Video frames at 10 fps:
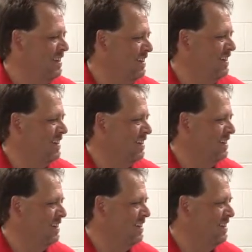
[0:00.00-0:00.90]

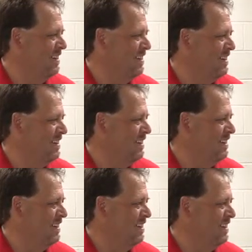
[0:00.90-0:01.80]

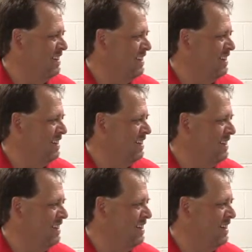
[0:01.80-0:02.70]

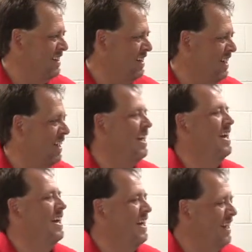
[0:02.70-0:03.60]

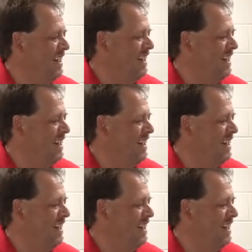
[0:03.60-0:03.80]
No words are spoken by the person on screen.